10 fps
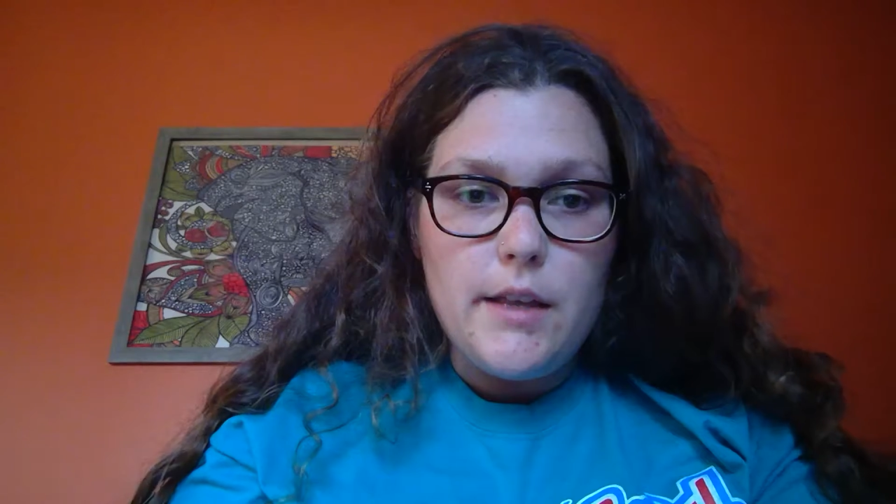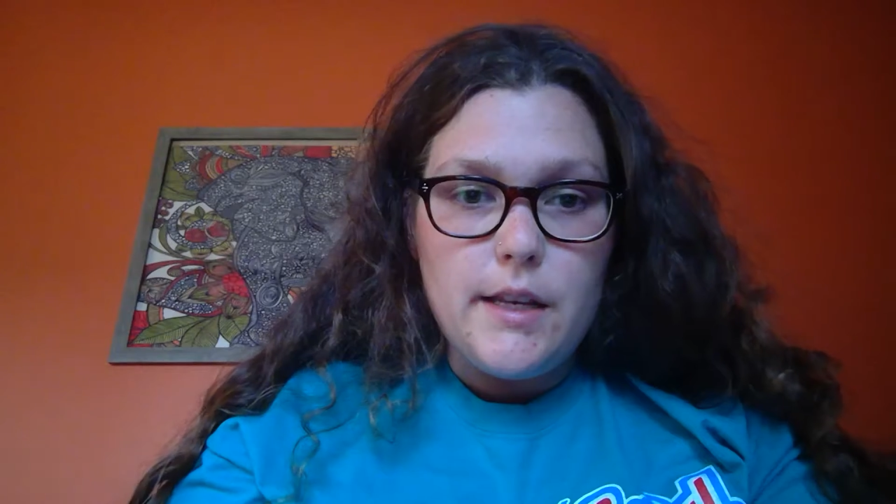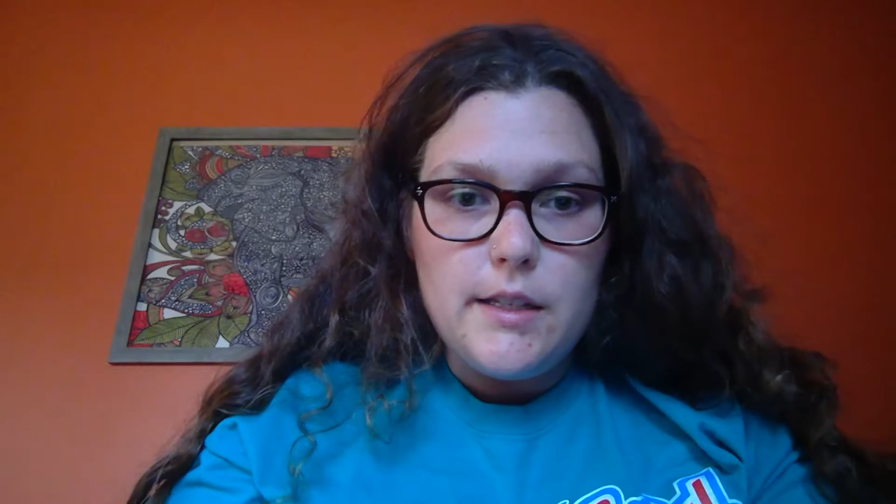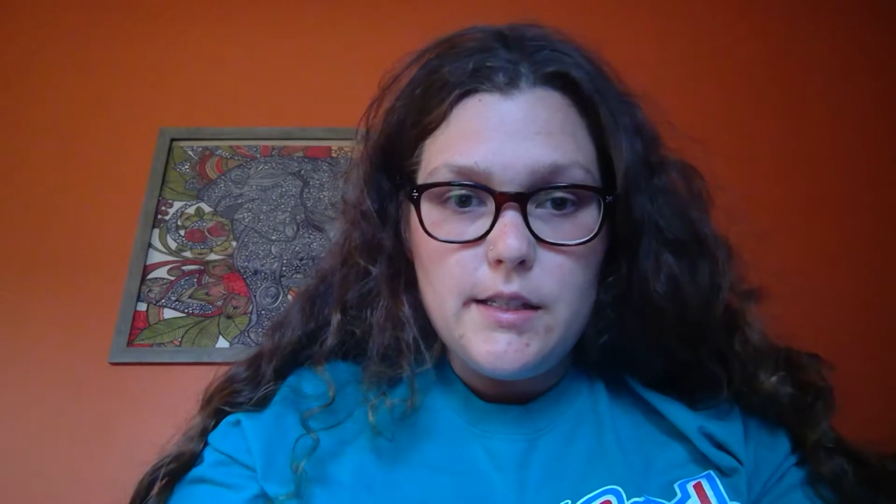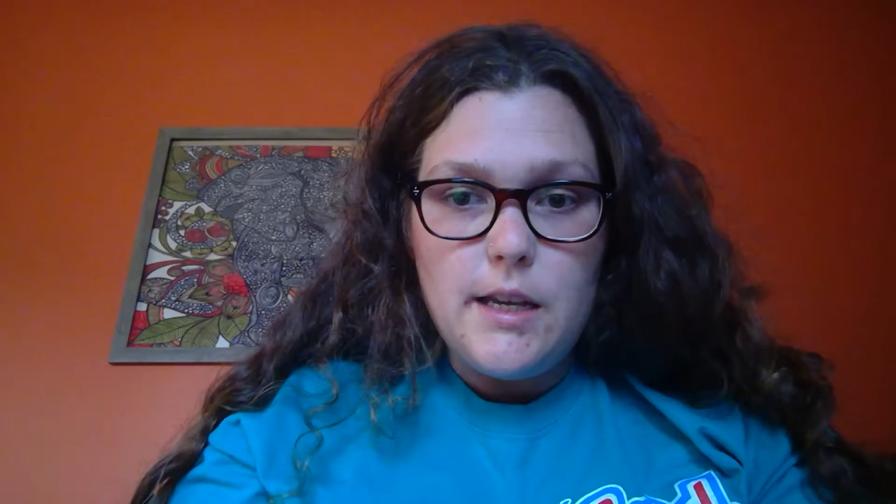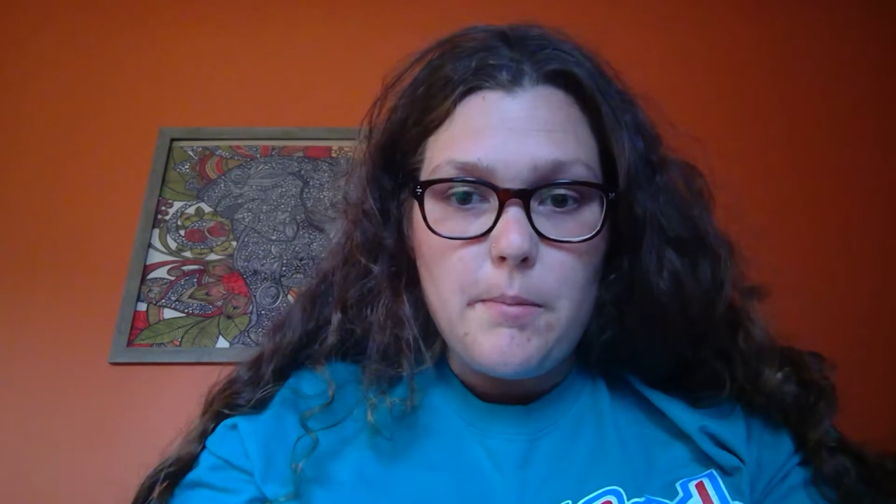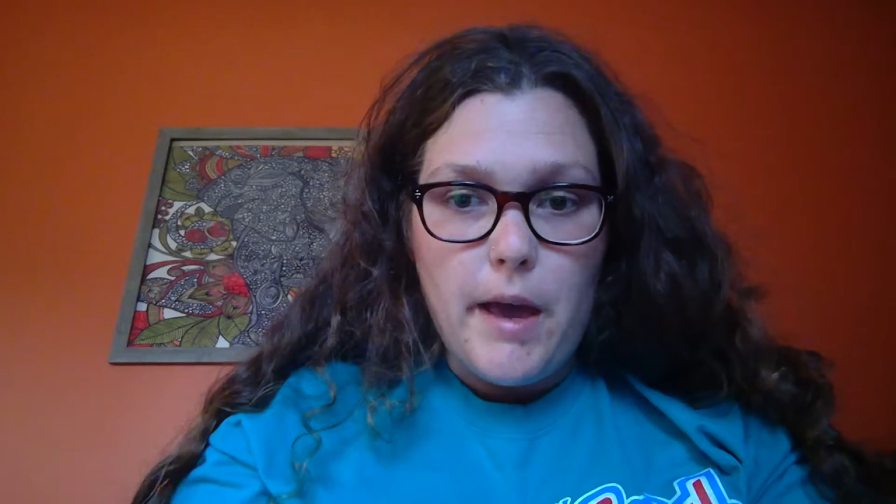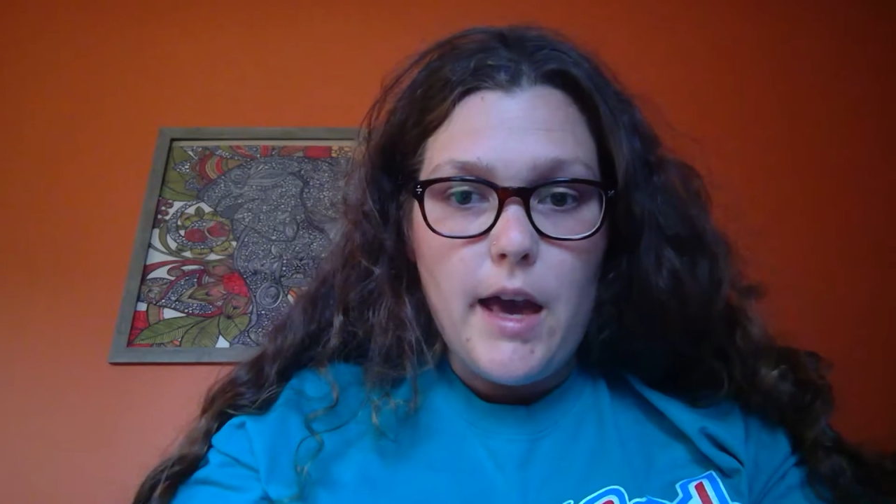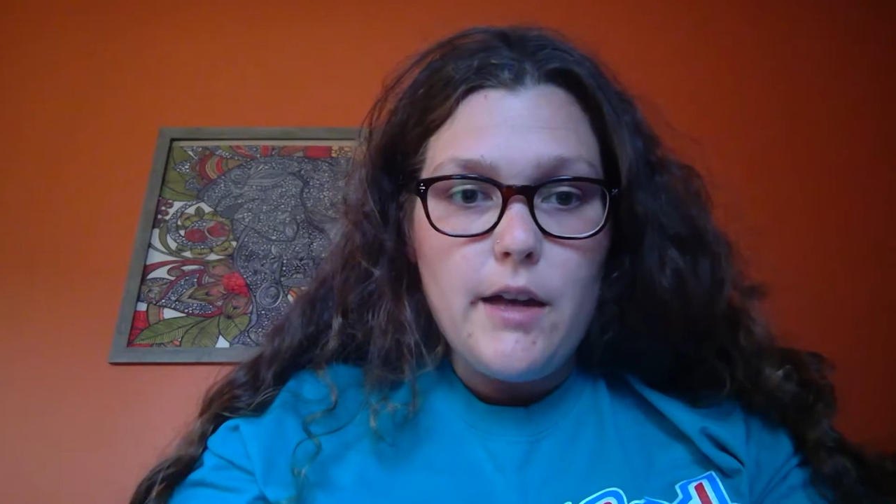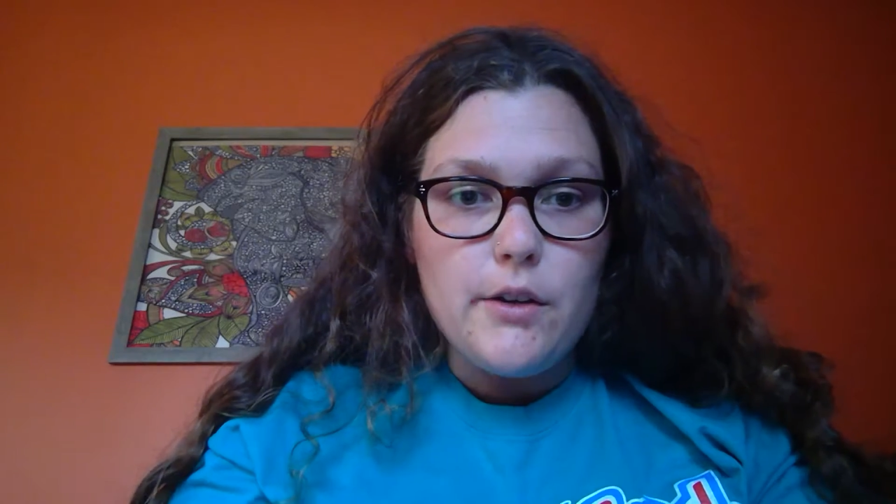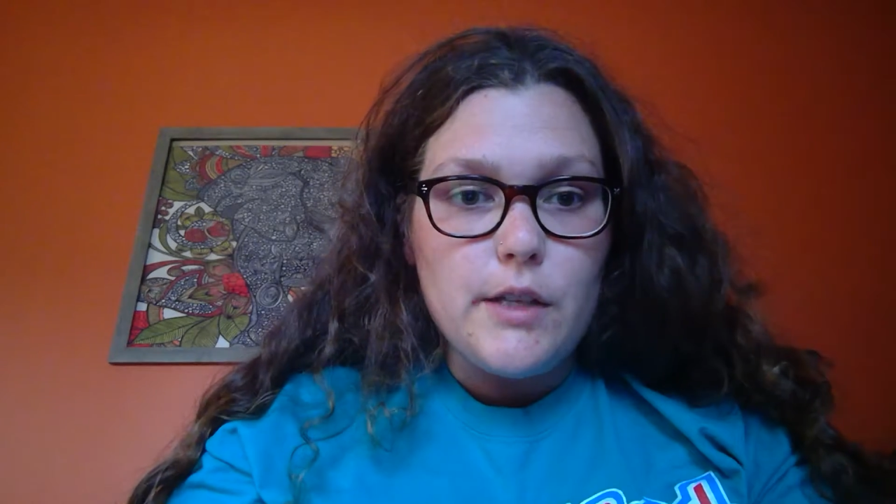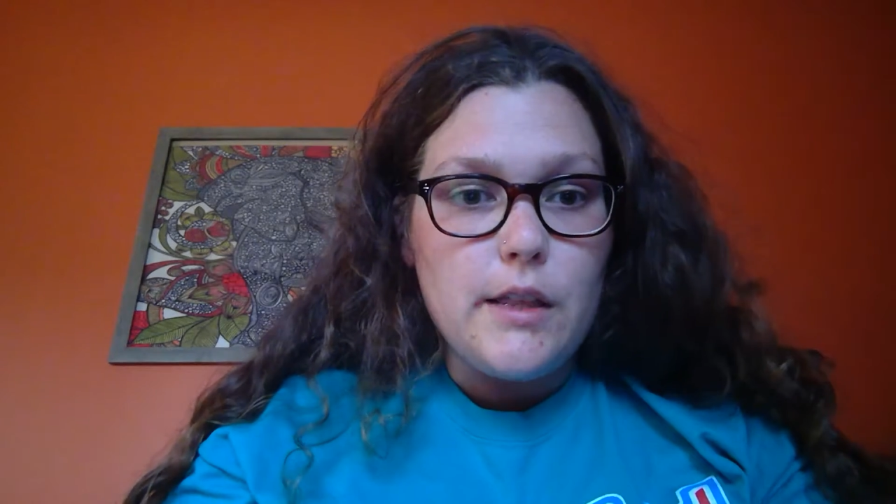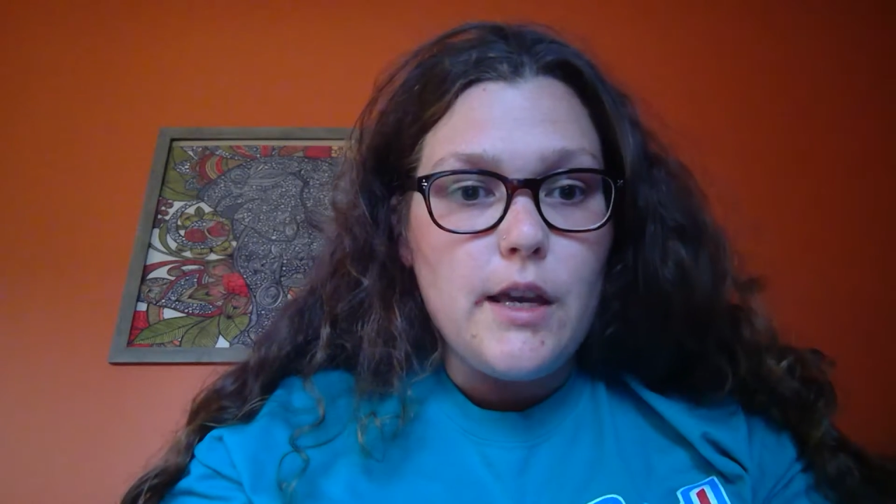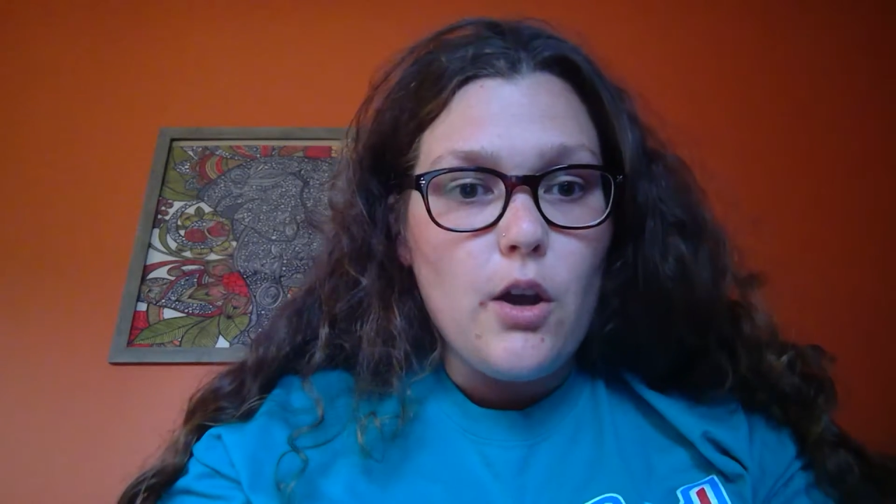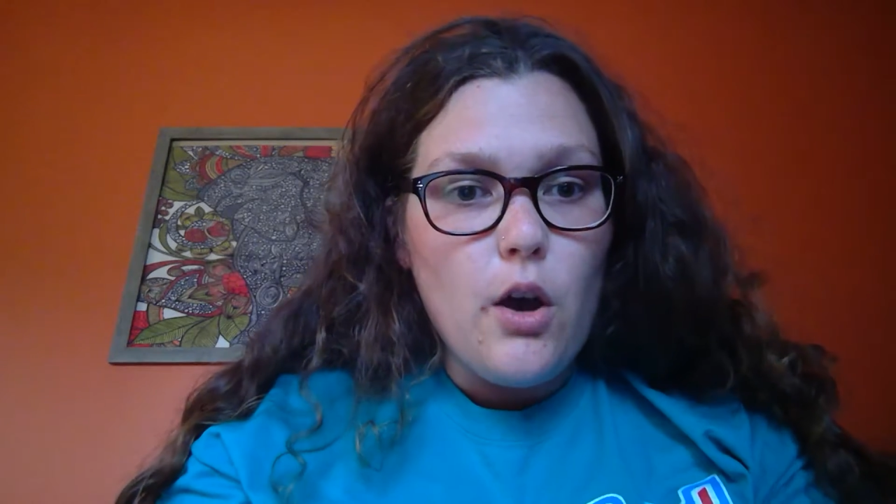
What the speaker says: and they see a pattern, they think,